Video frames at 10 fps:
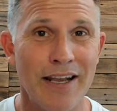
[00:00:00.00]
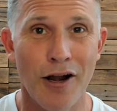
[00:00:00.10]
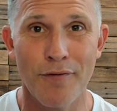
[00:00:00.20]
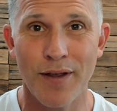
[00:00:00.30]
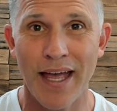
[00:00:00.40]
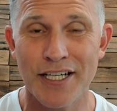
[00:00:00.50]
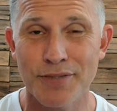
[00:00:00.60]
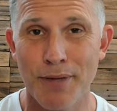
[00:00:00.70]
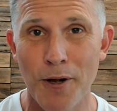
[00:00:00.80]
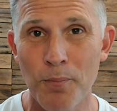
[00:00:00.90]

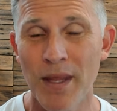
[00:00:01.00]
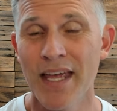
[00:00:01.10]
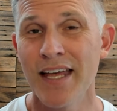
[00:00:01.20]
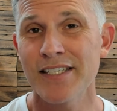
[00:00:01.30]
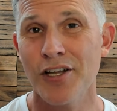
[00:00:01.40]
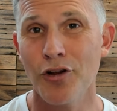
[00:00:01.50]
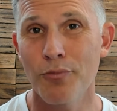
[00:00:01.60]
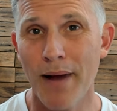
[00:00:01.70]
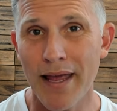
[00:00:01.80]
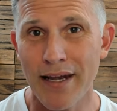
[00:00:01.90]
notification bell so you're
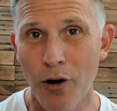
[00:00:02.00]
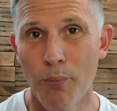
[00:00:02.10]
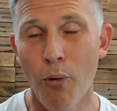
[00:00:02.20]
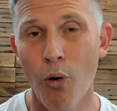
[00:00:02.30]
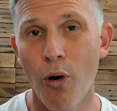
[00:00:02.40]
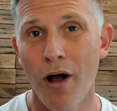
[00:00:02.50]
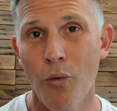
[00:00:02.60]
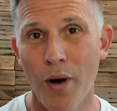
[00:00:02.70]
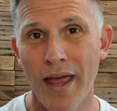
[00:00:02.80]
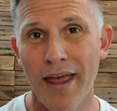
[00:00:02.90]
made more
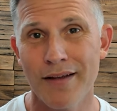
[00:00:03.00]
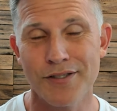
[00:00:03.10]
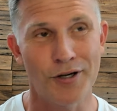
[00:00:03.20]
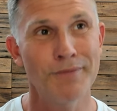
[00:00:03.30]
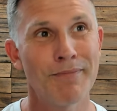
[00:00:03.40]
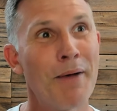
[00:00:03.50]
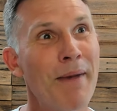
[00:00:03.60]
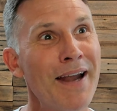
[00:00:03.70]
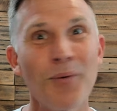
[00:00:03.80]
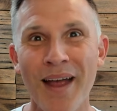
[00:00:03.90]
aware, sorry,
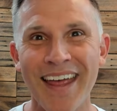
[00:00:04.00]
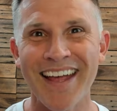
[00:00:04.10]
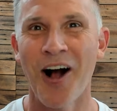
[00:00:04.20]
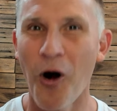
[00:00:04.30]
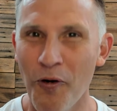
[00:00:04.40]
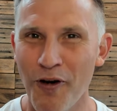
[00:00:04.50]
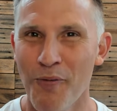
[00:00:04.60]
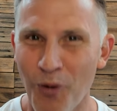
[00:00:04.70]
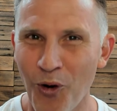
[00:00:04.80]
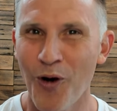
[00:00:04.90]
made aware of
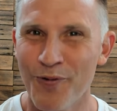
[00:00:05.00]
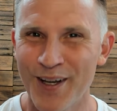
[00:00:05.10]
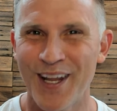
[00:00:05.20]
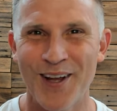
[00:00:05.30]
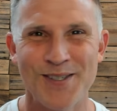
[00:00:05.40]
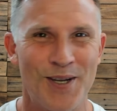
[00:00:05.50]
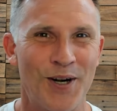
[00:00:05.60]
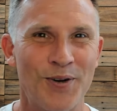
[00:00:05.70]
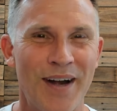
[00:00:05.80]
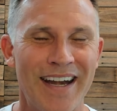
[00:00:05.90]
more videos that I
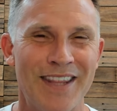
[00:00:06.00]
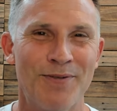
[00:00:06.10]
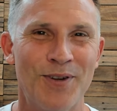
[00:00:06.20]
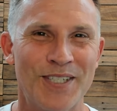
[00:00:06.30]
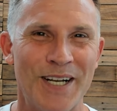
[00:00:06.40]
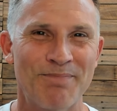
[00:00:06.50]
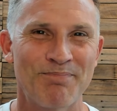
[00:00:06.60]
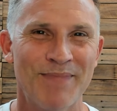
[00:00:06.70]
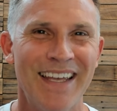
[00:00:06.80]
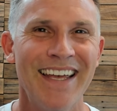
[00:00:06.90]
create in the future.
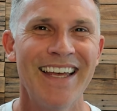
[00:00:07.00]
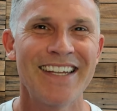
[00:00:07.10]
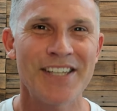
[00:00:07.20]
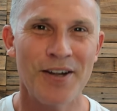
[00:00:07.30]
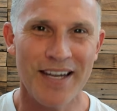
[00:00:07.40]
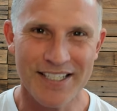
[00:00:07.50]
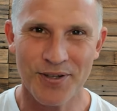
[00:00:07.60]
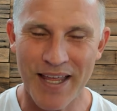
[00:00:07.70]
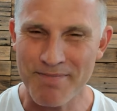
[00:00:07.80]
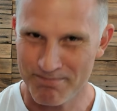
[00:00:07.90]
So
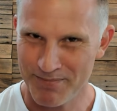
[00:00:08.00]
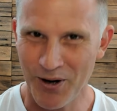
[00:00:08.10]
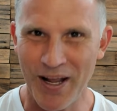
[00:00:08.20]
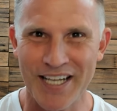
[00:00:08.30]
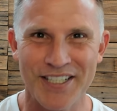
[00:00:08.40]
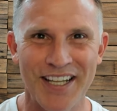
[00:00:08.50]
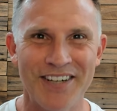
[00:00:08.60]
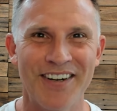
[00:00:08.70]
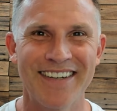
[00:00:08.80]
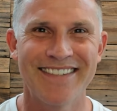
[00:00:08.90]
until then, I'll catch you
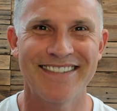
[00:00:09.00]
later on.